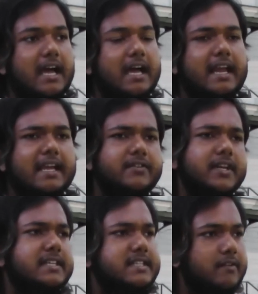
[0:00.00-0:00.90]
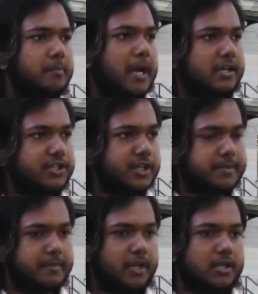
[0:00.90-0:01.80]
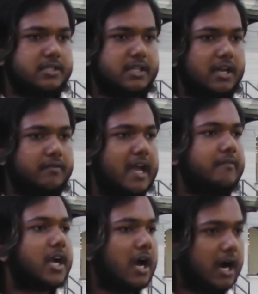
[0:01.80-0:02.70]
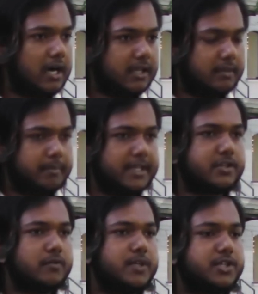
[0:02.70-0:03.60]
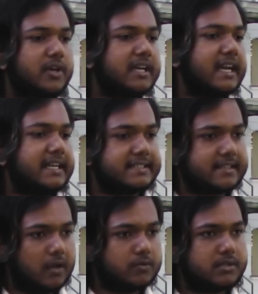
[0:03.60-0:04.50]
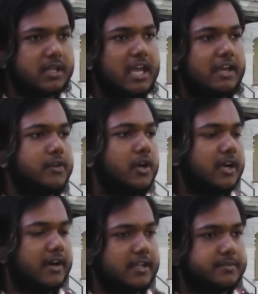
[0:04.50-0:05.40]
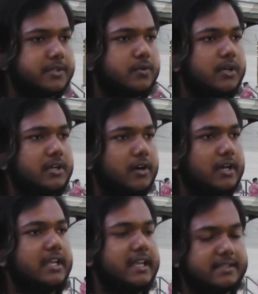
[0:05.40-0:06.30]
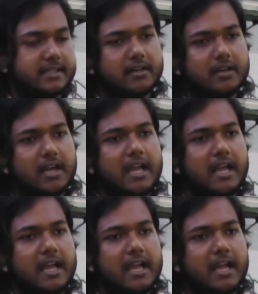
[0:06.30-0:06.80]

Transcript: And I created several partnerships because we have a card based on which you can get discounts if you're an Erasmus student or an ESNR.